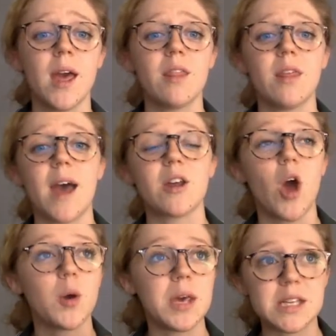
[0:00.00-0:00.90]
that
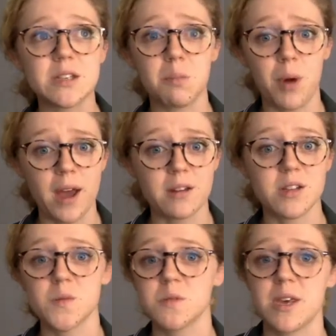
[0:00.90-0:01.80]
cohesive
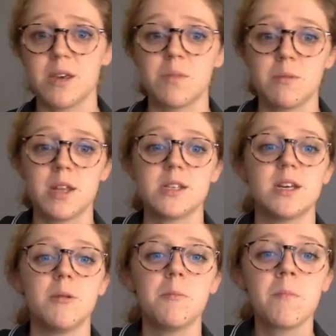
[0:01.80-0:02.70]
practice was being
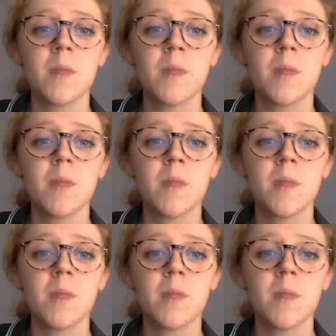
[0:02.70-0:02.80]
implemented.